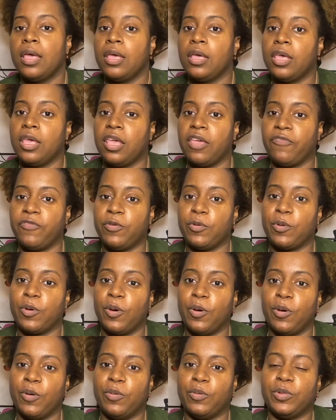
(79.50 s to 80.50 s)
if you
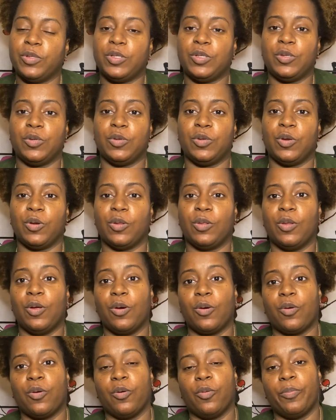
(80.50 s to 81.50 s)
go to your
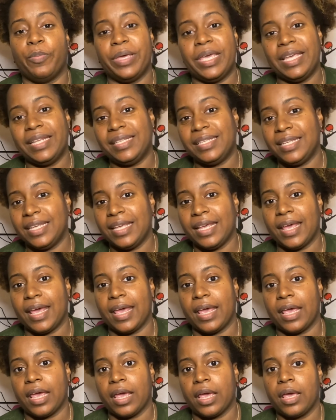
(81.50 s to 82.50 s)
local
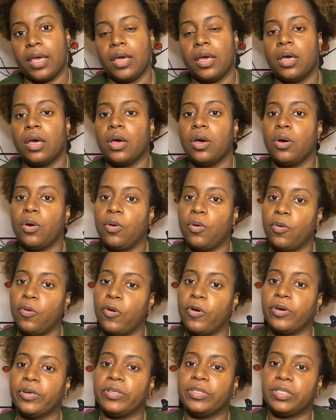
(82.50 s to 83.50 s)
PTA
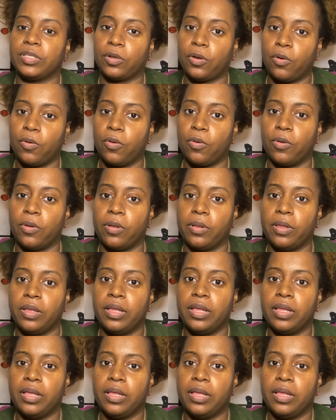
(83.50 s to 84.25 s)
or school,